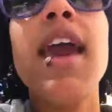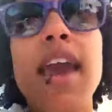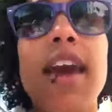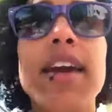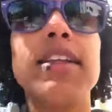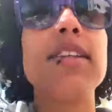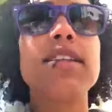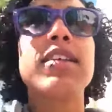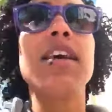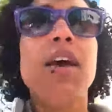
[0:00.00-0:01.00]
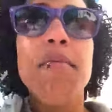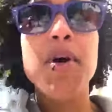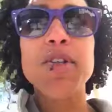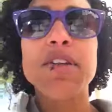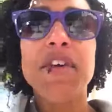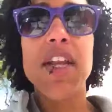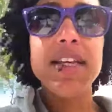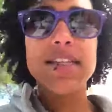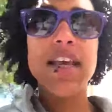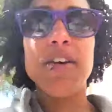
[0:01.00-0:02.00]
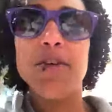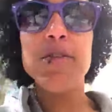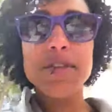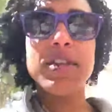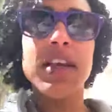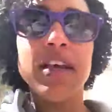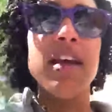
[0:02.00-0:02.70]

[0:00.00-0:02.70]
and most of it is hills,